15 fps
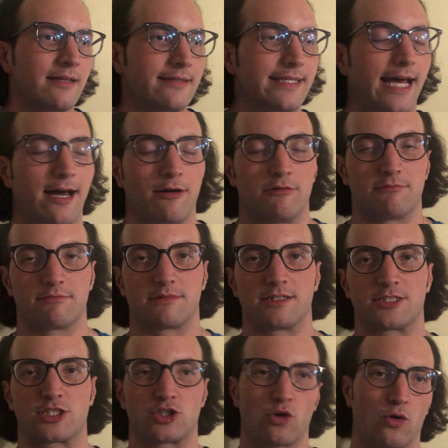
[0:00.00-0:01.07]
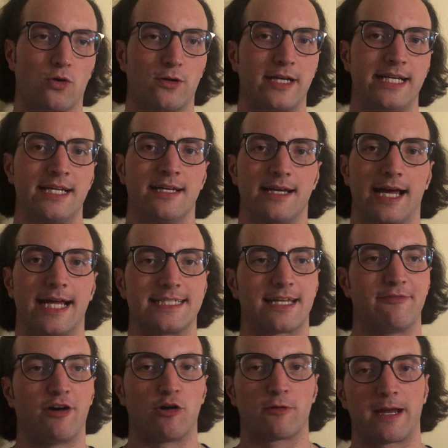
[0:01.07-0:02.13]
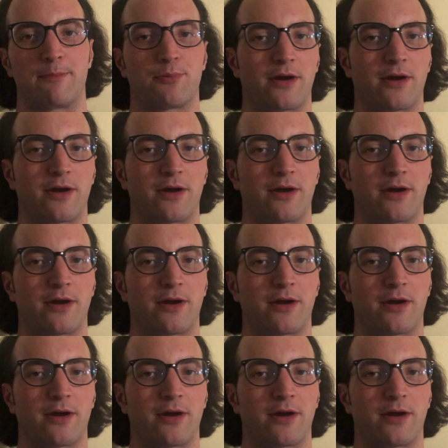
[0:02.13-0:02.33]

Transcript: Now, the story, as I've already